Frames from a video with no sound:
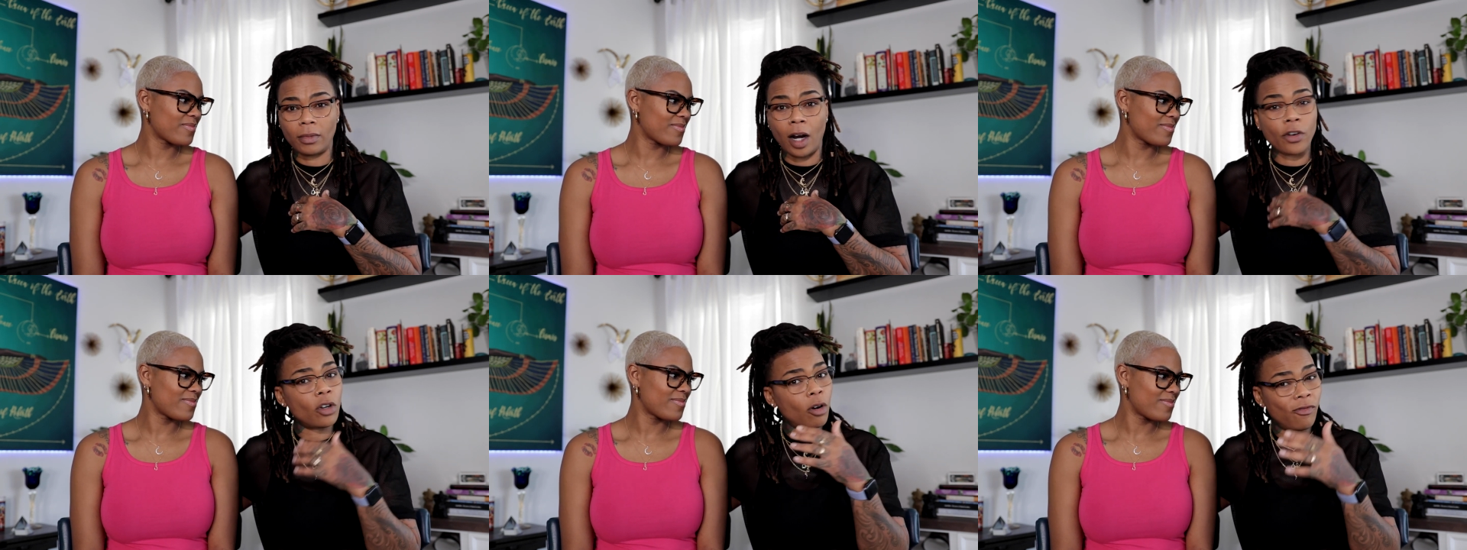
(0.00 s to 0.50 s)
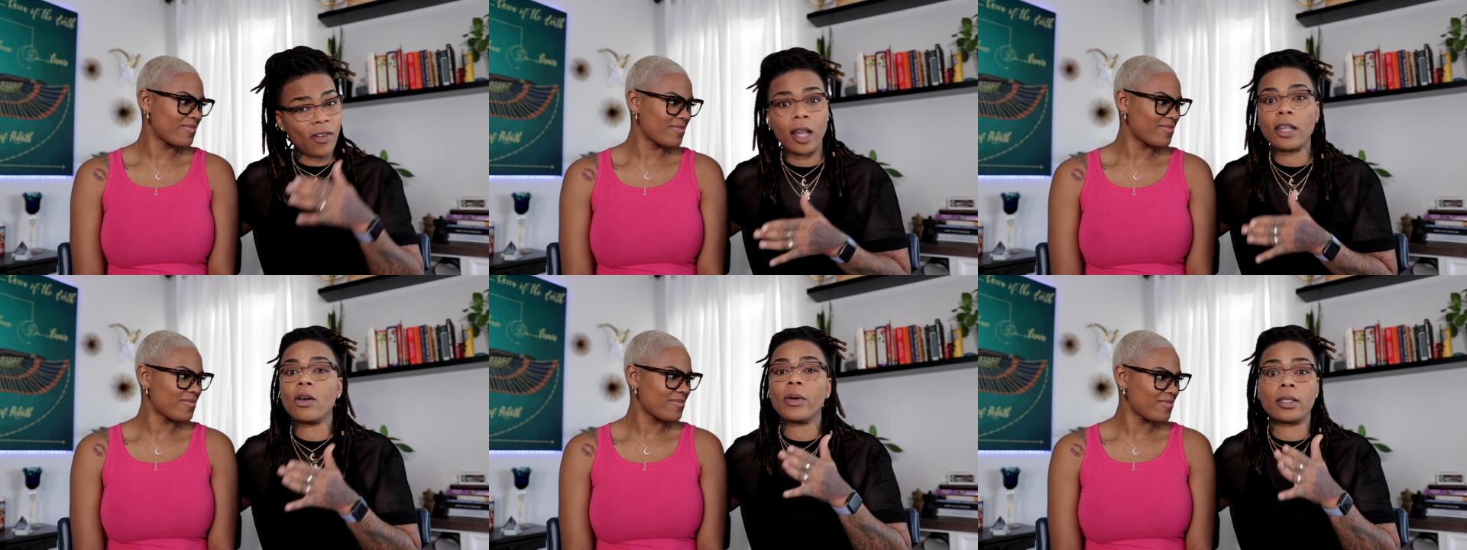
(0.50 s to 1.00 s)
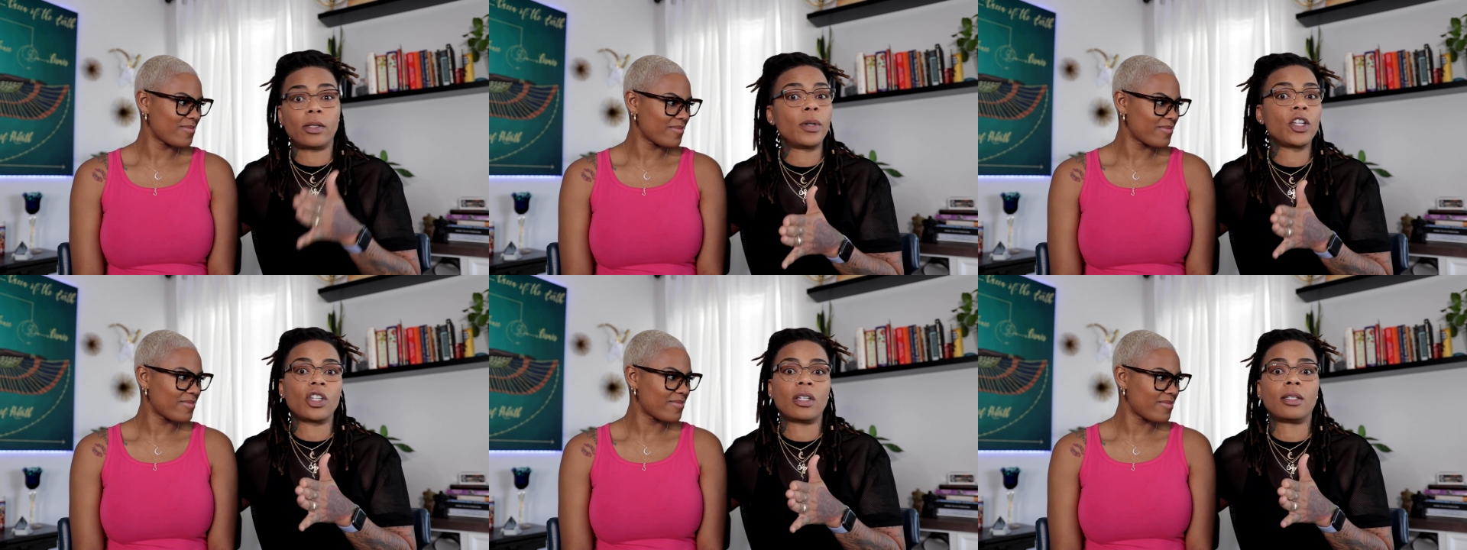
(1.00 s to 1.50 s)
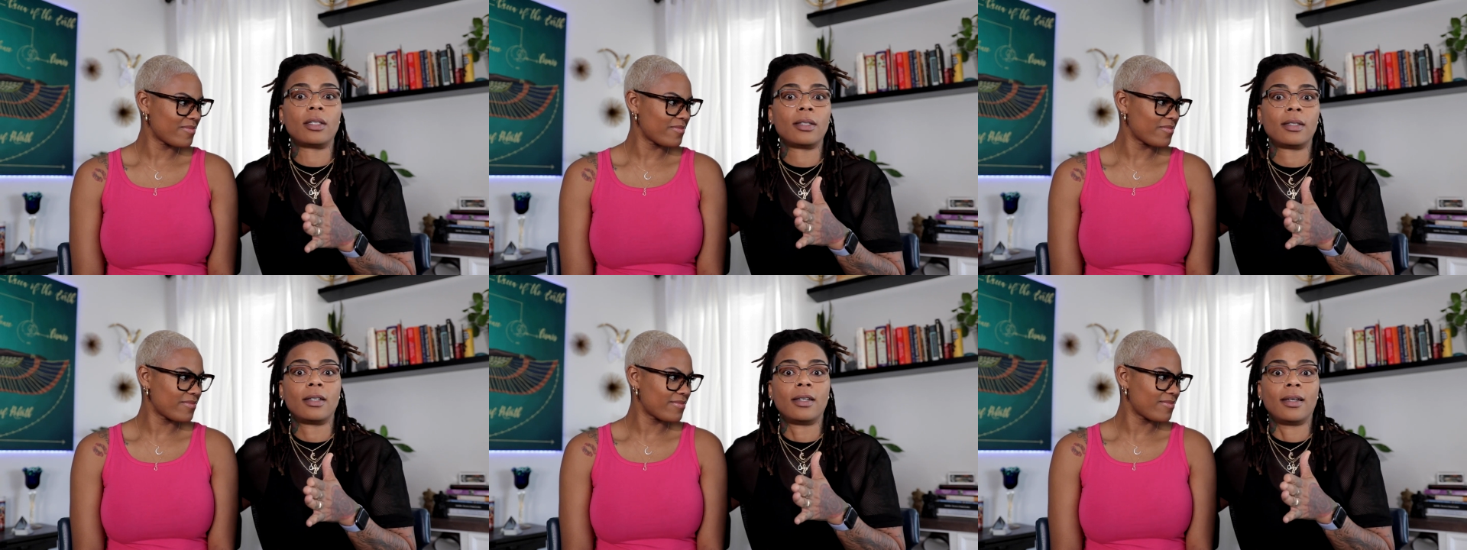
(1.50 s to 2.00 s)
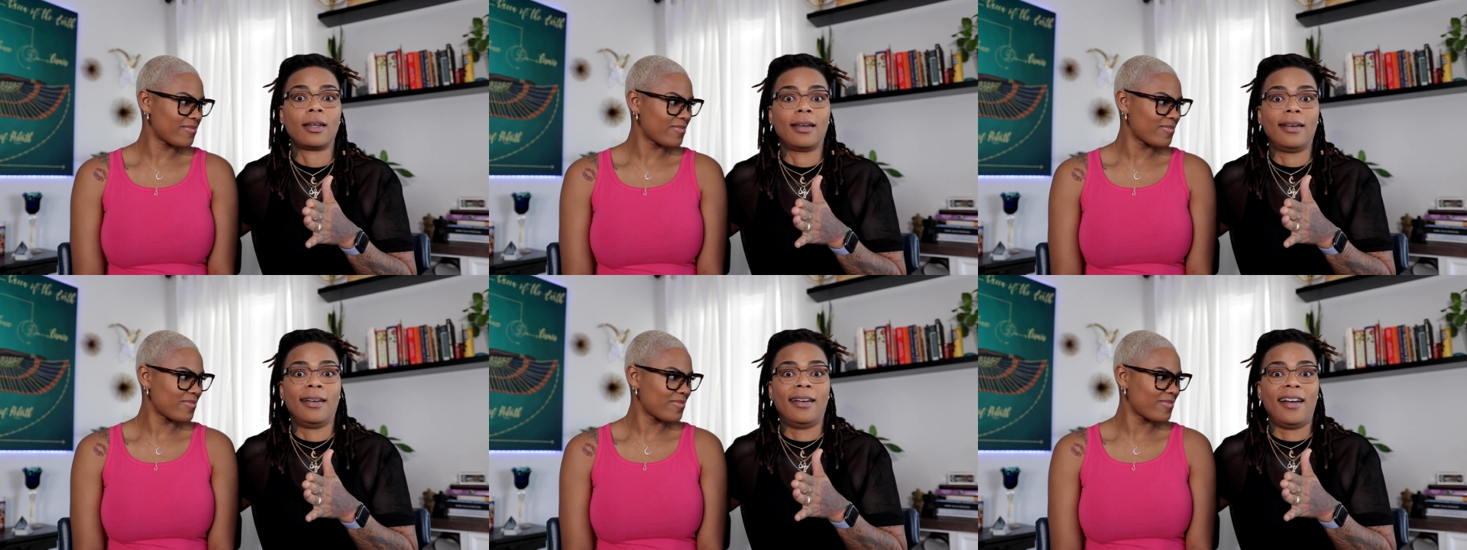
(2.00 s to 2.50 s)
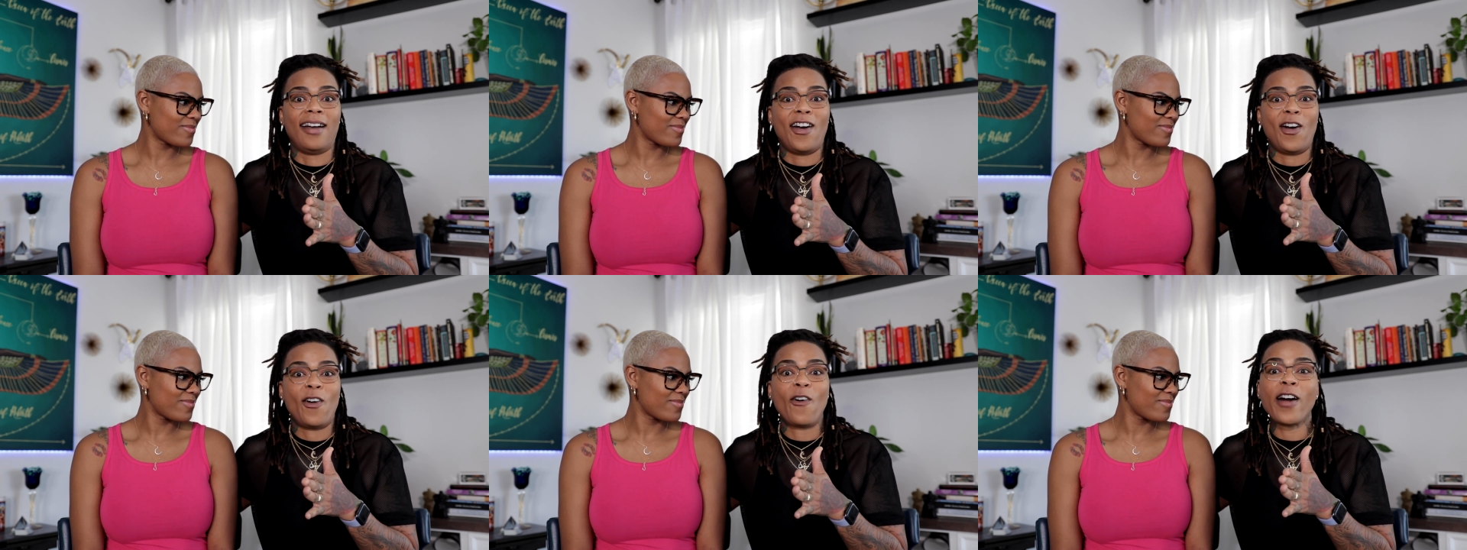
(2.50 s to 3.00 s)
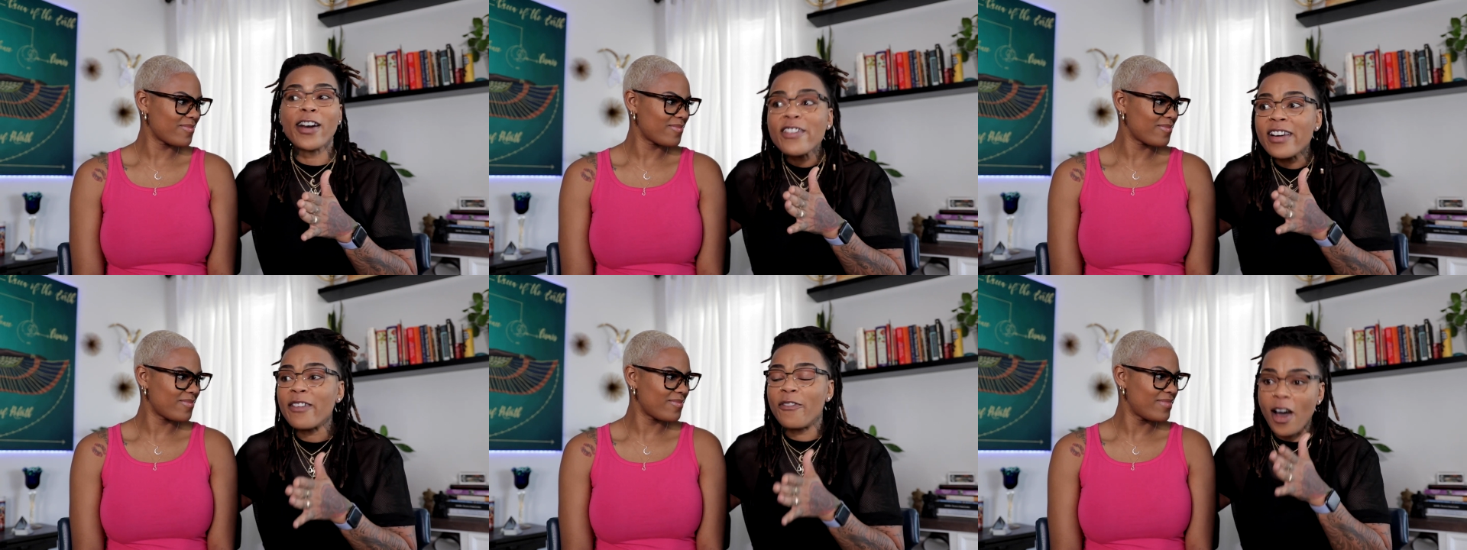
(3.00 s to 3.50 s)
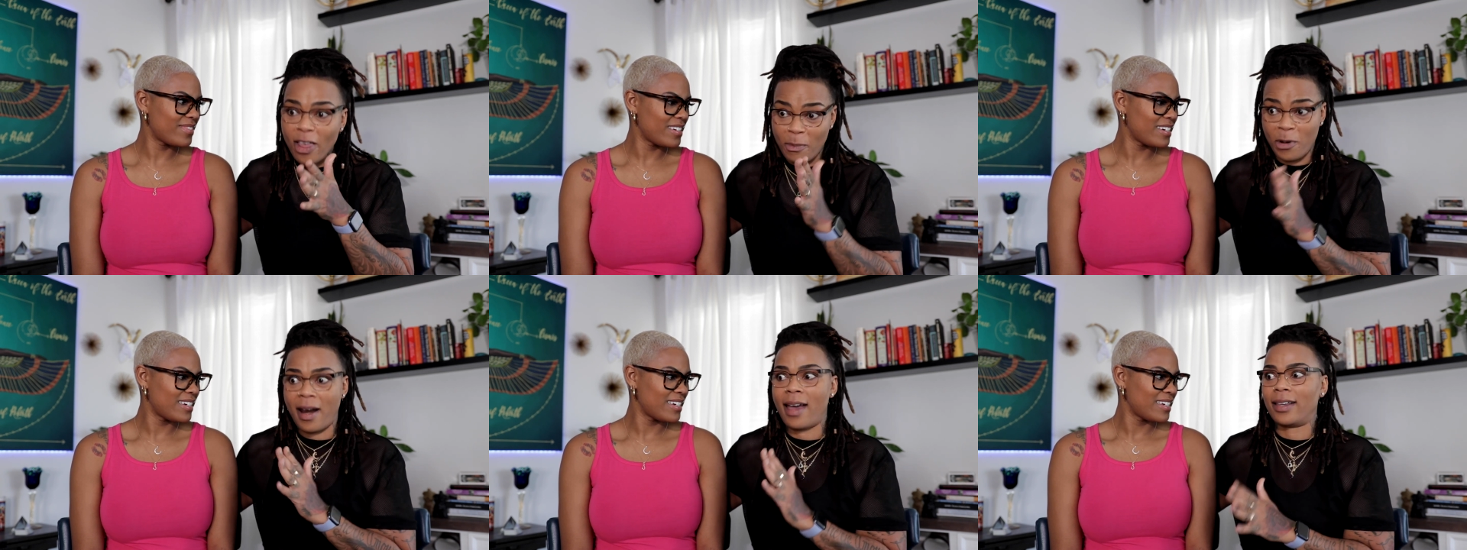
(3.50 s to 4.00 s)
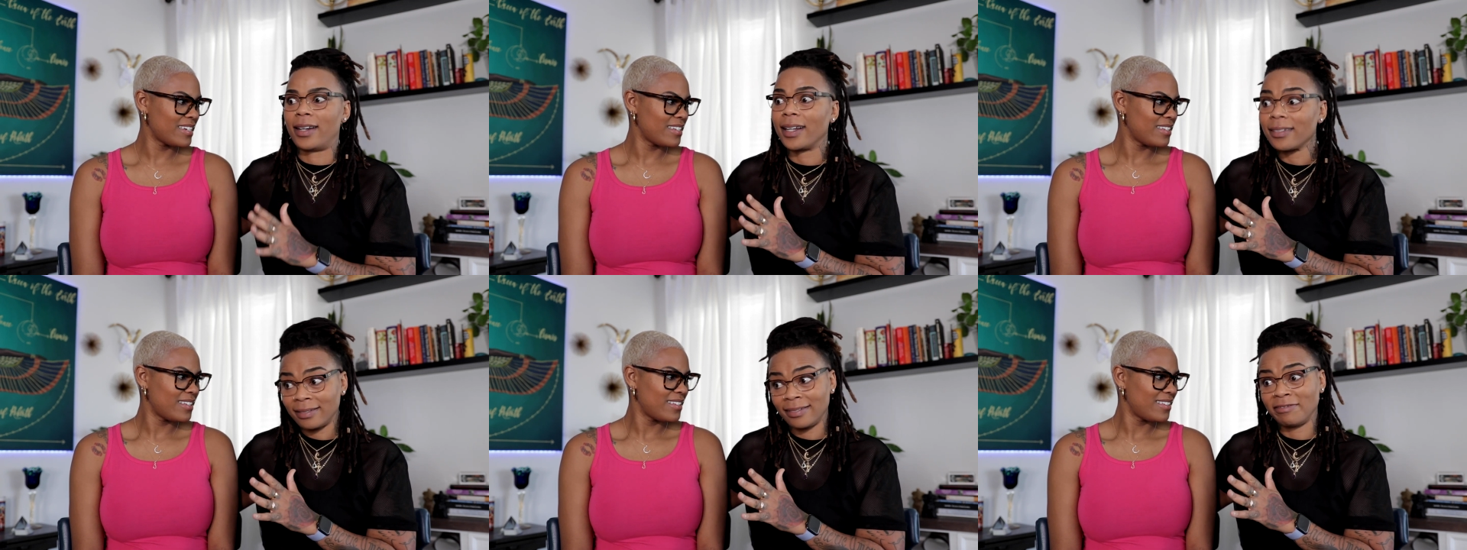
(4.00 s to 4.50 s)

Speaker 1: Are you gonna follow your intuition or are you gonna follow morality?